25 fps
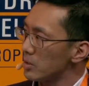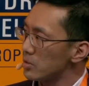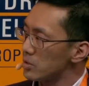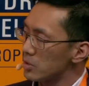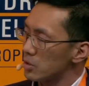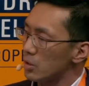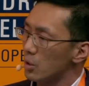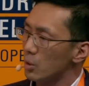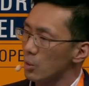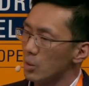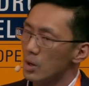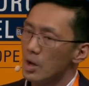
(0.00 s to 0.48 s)

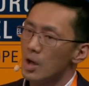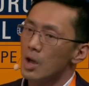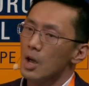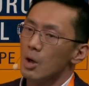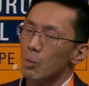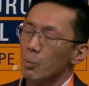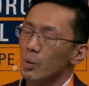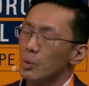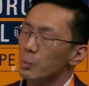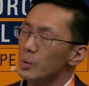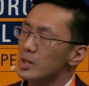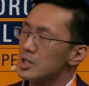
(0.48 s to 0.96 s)
So
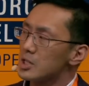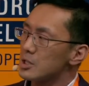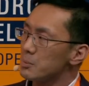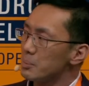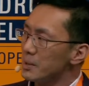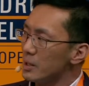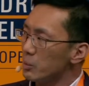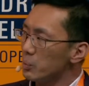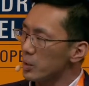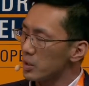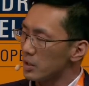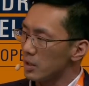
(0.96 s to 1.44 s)
when we
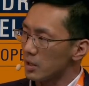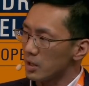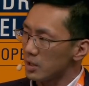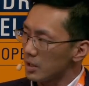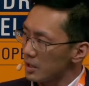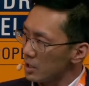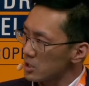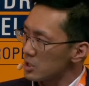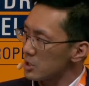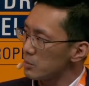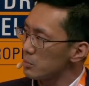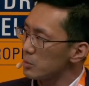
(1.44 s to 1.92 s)
speak with our
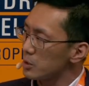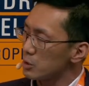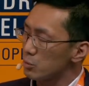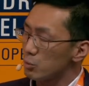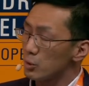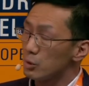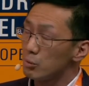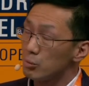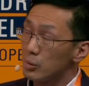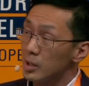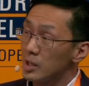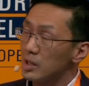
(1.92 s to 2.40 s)
customers, we
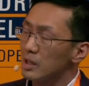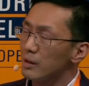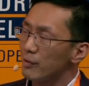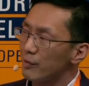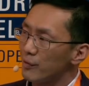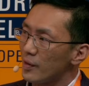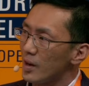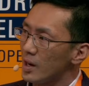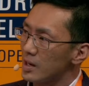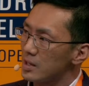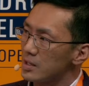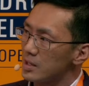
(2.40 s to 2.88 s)
really
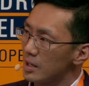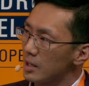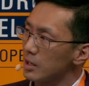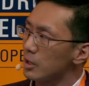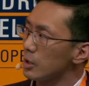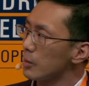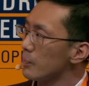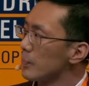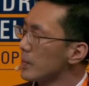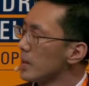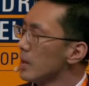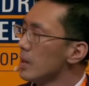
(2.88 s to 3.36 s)
find
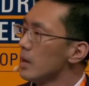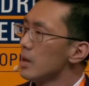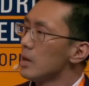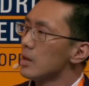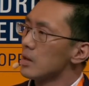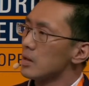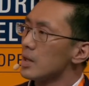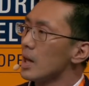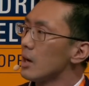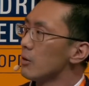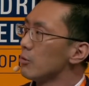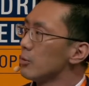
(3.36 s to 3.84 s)
out
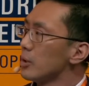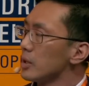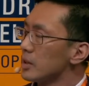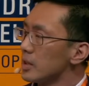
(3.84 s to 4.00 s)
that